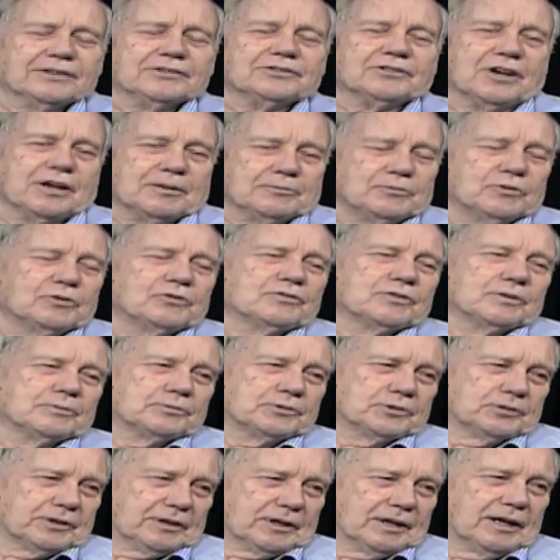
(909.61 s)
So I moved them
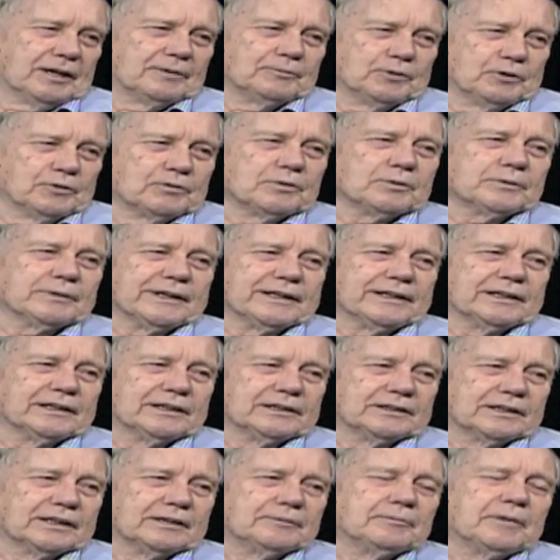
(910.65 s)
to I moved them to
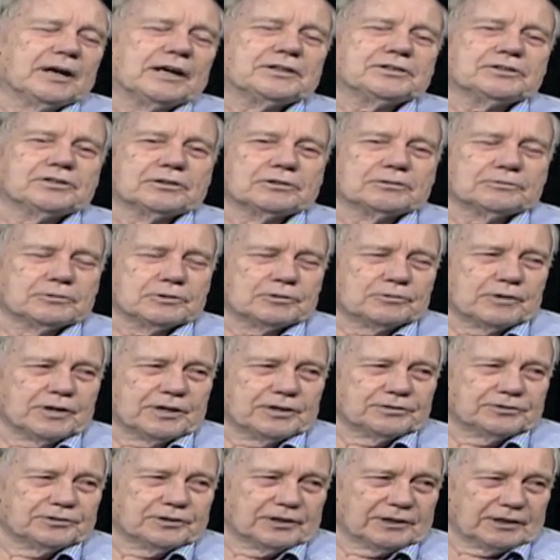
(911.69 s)
England. My children were
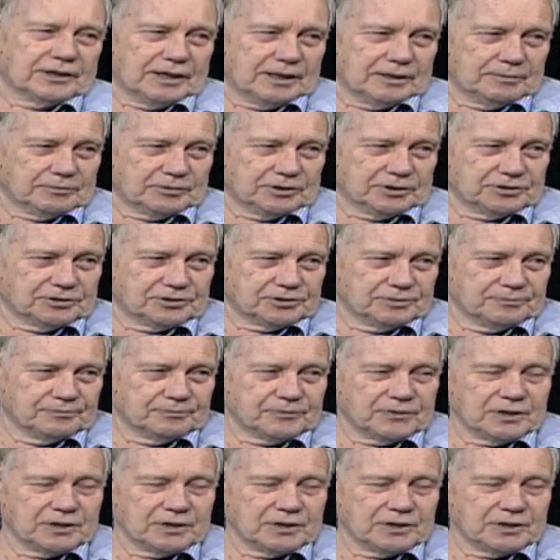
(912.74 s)
raised in Cambridge.